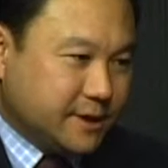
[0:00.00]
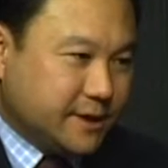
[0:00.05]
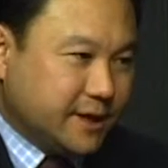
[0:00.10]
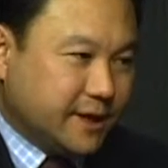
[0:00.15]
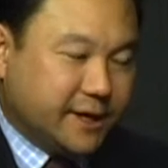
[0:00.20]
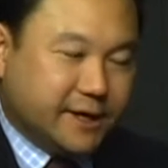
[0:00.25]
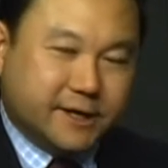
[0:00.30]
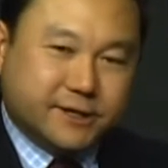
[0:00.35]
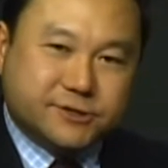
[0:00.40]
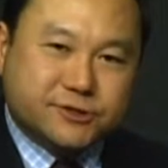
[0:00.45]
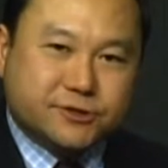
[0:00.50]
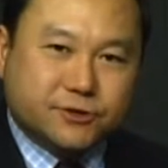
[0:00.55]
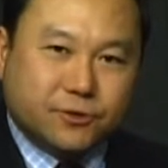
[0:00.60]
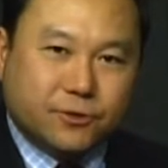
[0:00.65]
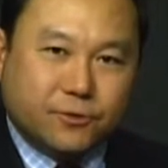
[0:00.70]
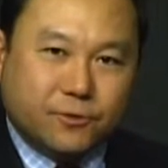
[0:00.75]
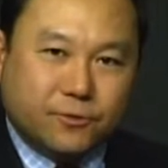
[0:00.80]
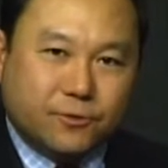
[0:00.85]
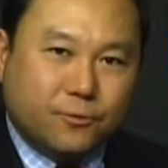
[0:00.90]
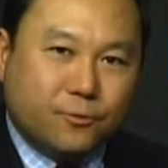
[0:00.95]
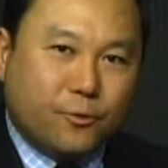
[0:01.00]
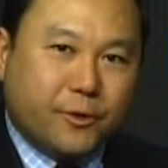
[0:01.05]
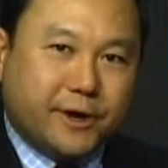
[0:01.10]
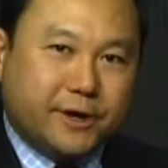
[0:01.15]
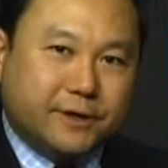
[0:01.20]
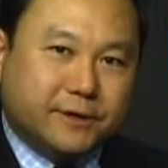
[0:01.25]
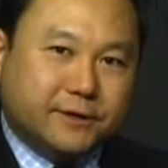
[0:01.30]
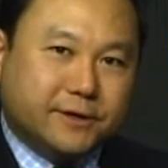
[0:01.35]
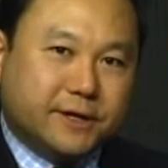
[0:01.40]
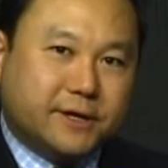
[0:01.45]
And so
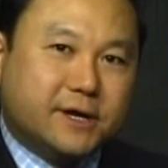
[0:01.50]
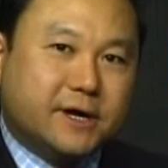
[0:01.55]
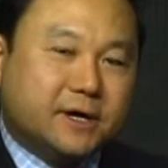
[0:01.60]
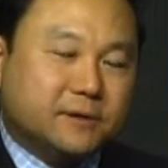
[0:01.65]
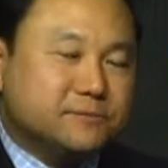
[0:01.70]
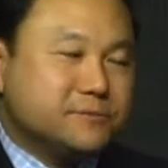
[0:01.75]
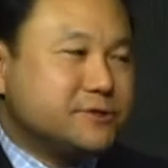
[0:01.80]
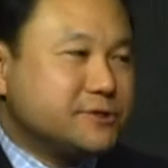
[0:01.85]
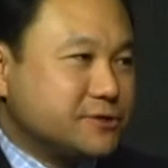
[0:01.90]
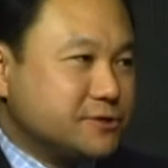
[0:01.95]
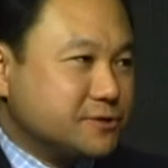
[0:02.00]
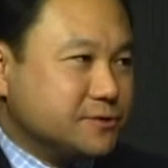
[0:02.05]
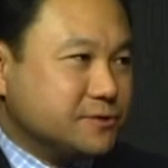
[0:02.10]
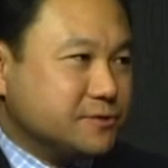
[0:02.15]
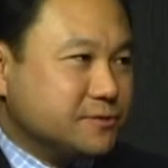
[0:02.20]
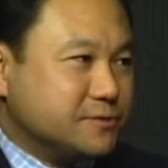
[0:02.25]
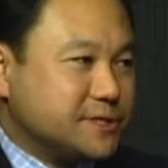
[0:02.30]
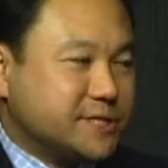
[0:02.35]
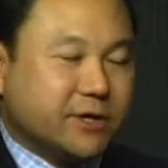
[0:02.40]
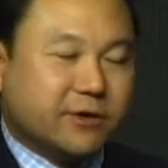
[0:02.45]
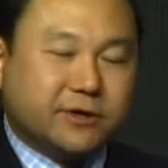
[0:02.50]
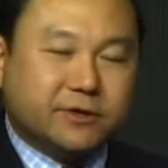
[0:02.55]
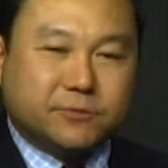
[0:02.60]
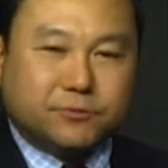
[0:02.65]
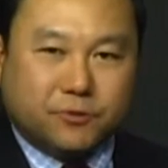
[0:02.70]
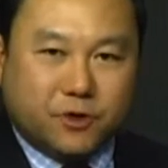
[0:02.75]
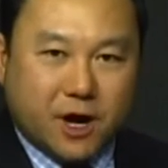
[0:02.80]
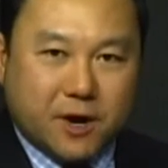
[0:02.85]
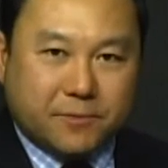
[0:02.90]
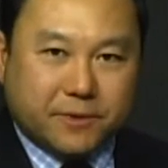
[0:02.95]
when it comes to selling the
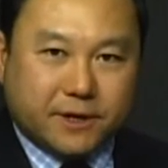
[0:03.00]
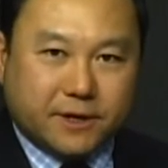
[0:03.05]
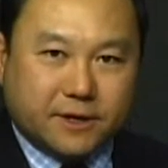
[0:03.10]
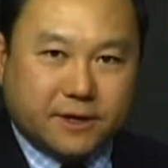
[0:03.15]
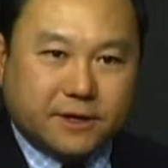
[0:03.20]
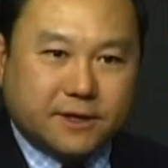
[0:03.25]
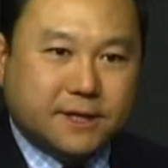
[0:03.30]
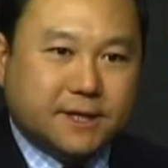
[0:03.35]
property,